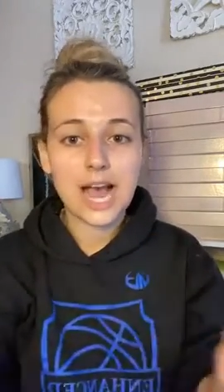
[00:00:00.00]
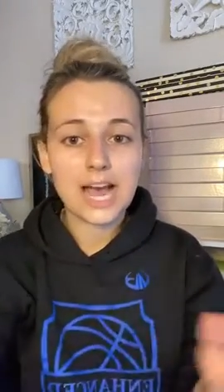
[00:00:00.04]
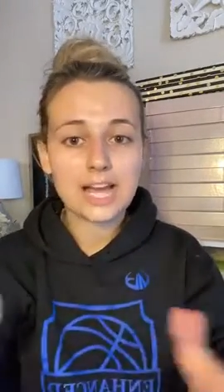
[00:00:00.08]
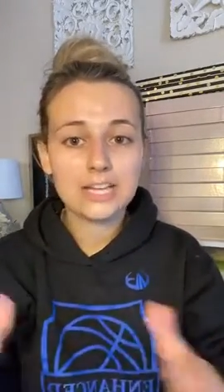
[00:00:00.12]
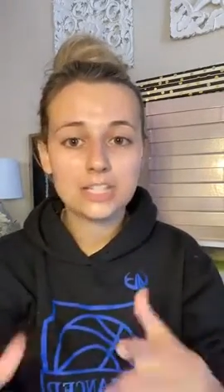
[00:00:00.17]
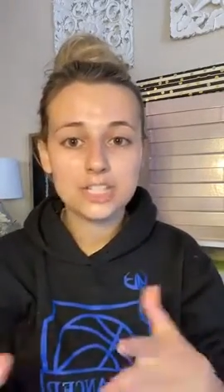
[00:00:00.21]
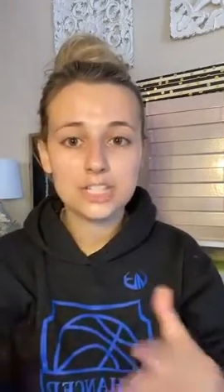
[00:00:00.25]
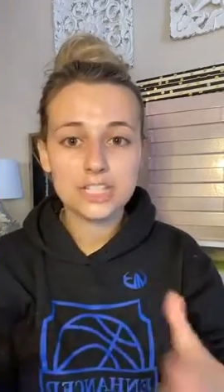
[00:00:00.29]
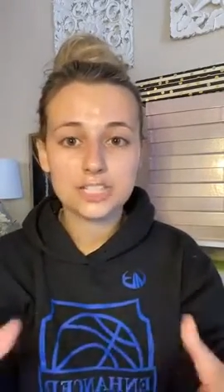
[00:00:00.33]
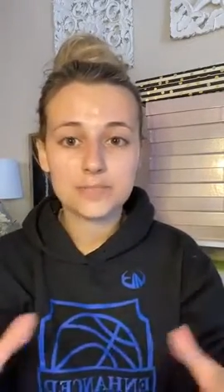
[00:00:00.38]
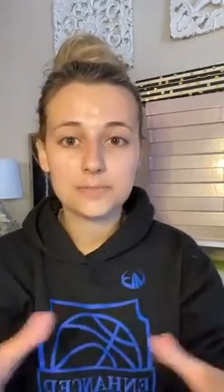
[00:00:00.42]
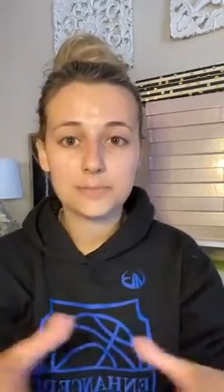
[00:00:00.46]
I
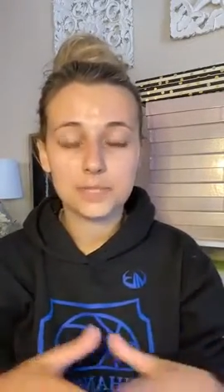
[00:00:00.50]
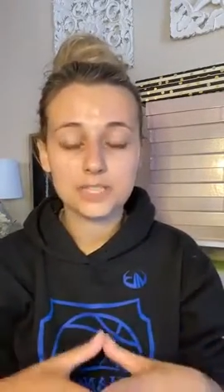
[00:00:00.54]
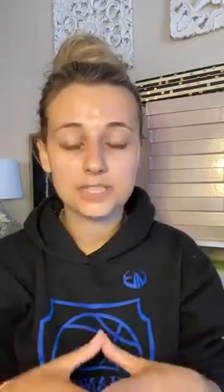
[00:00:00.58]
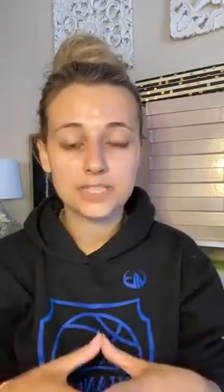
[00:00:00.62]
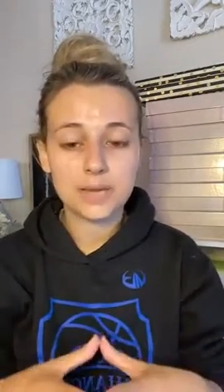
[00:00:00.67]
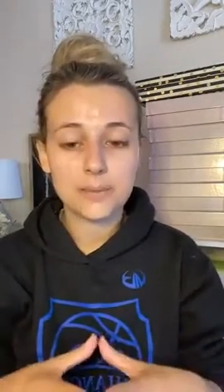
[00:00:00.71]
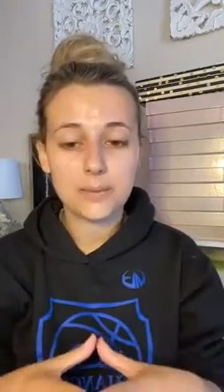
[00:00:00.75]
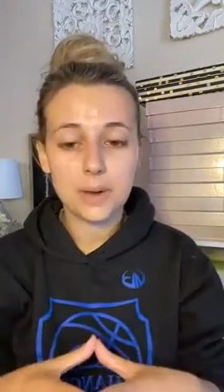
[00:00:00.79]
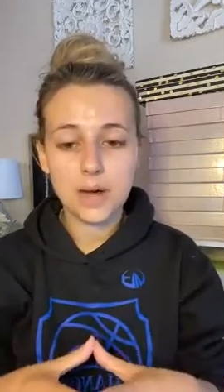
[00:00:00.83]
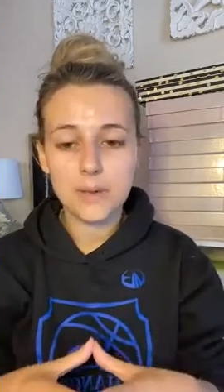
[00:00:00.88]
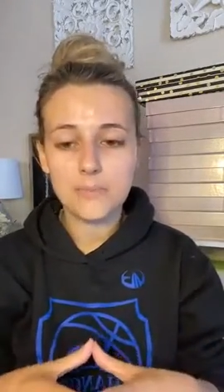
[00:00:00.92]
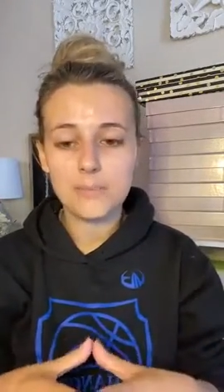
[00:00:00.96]
just split
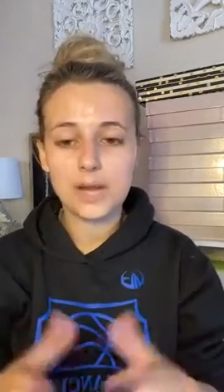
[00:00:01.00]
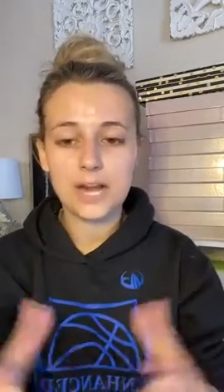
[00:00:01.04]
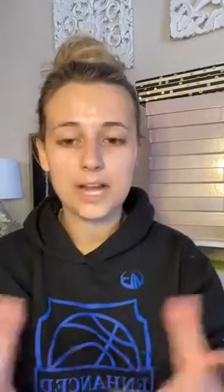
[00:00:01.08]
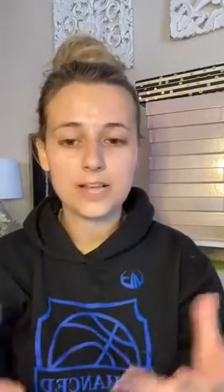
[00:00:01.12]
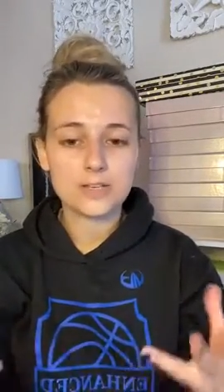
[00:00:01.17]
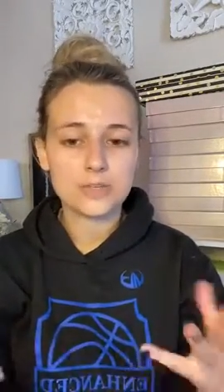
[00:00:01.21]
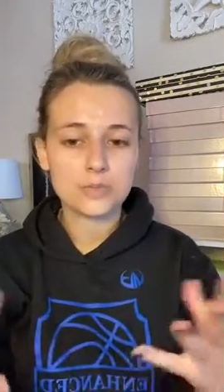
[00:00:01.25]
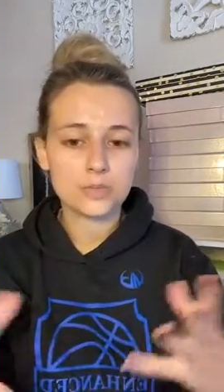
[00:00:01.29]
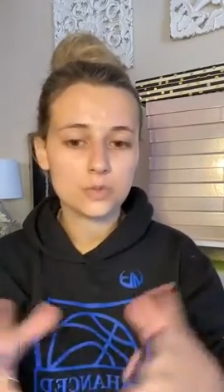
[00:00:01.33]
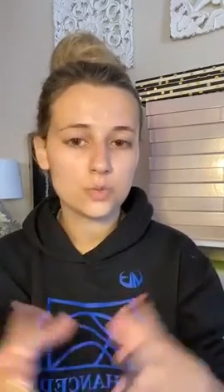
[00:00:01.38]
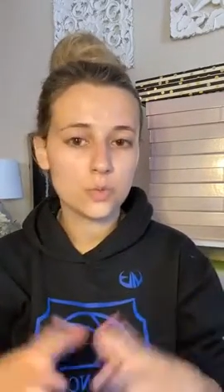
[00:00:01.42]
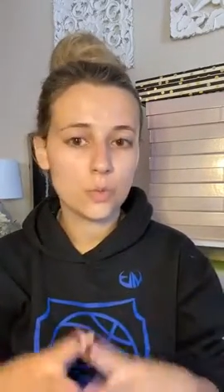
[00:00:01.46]
them up and
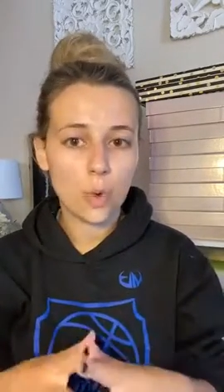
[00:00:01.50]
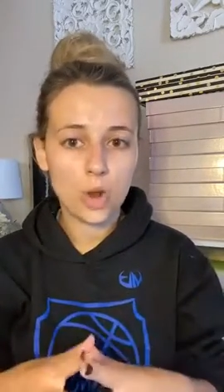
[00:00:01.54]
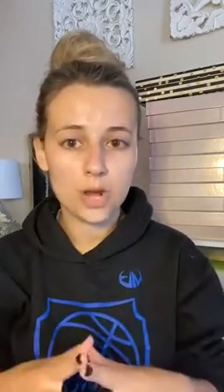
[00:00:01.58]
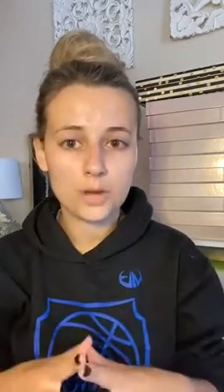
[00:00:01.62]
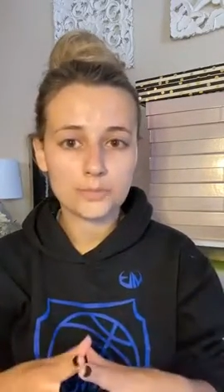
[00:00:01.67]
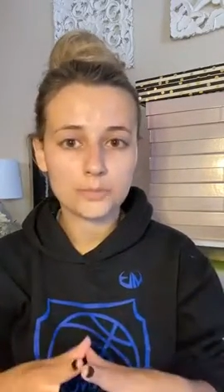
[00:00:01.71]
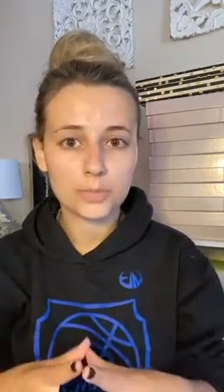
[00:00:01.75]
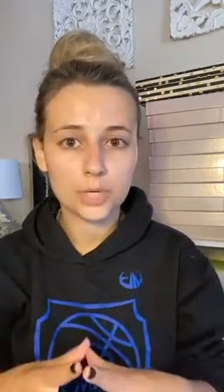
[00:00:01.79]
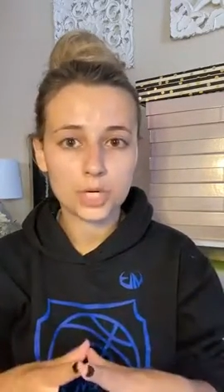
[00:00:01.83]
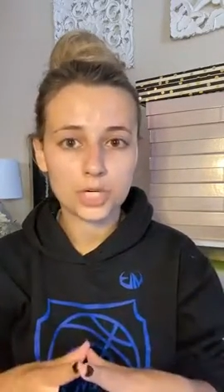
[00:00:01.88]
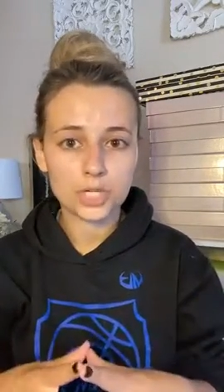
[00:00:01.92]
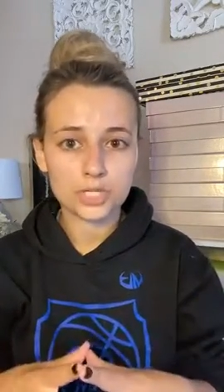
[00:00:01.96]
I use
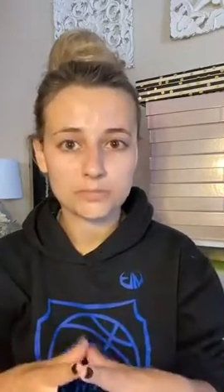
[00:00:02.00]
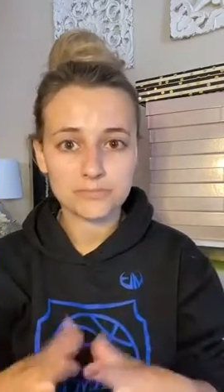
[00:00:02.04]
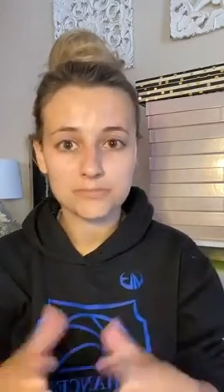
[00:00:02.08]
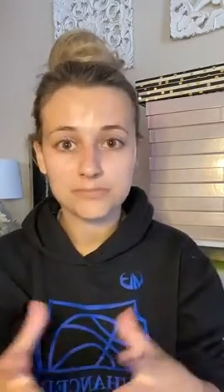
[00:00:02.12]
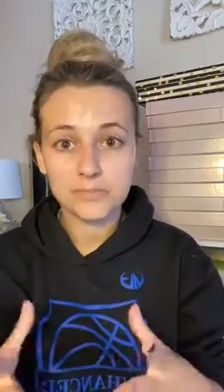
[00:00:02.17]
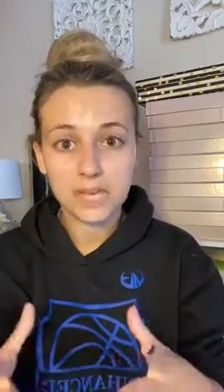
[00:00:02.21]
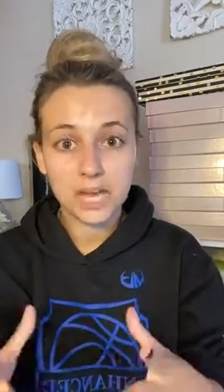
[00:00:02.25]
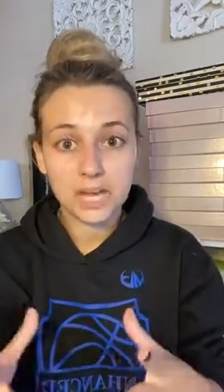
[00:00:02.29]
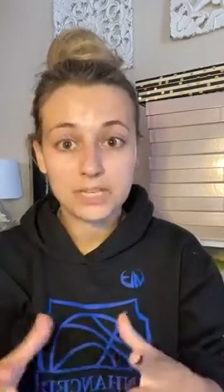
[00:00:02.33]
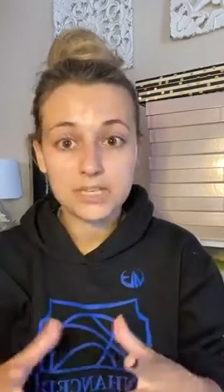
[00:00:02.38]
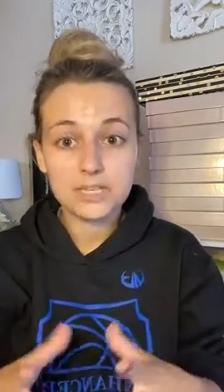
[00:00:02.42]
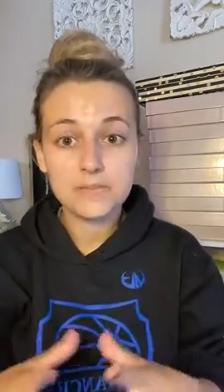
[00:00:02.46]
one per
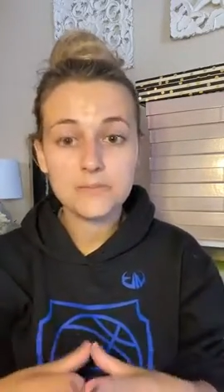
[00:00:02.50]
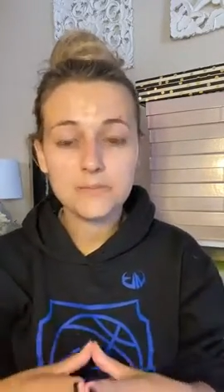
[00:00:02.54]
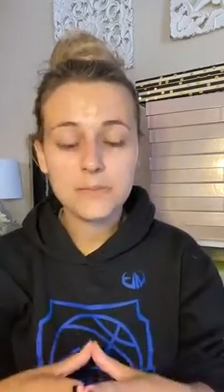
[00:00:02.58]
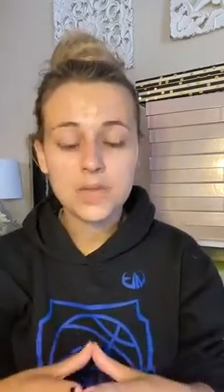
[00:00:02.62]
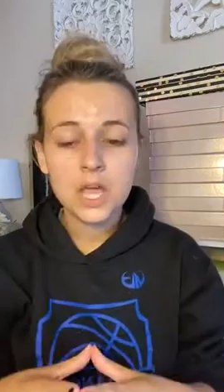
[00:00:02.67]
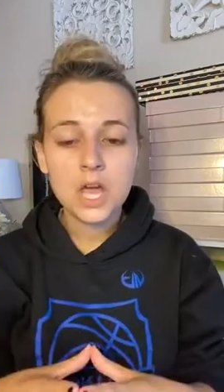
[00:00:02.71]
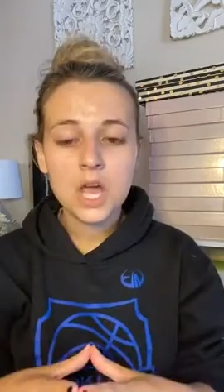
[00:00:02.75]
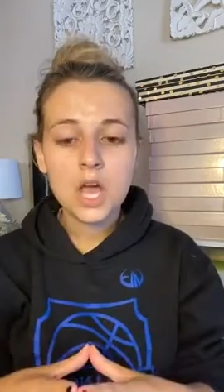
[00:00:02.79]
night.